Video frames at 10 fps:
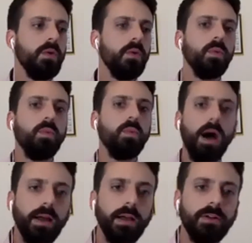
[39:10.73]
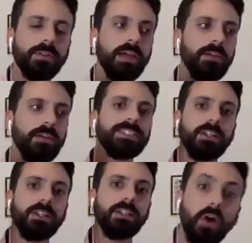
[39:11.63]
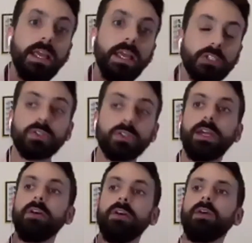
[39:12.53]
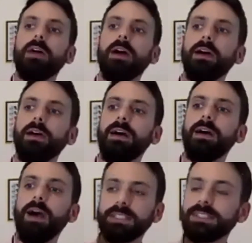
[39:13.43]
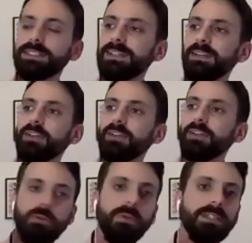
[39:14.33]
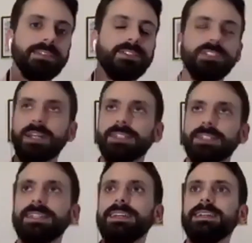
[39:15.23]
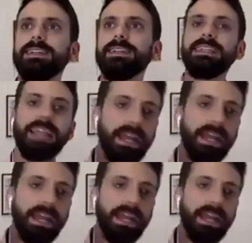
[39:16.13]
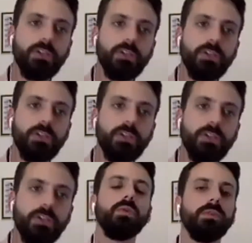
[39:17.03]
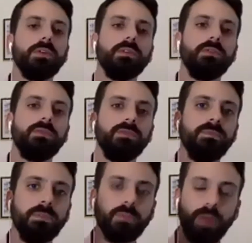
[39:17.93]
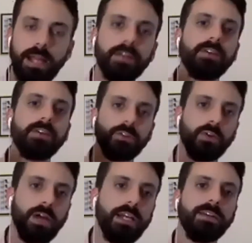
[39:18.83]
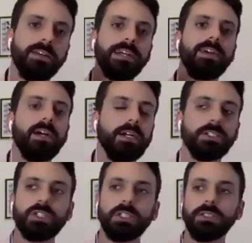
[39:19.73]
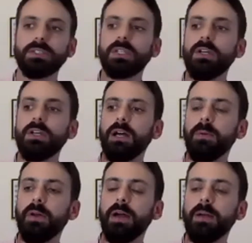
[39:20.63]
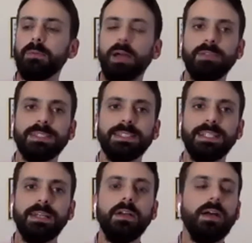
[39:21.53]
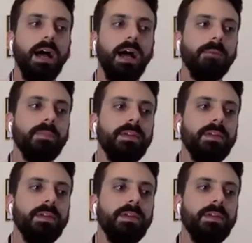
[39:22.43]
while there is a long history of us humans just getting used to greater and greater incursions upon our privacy um,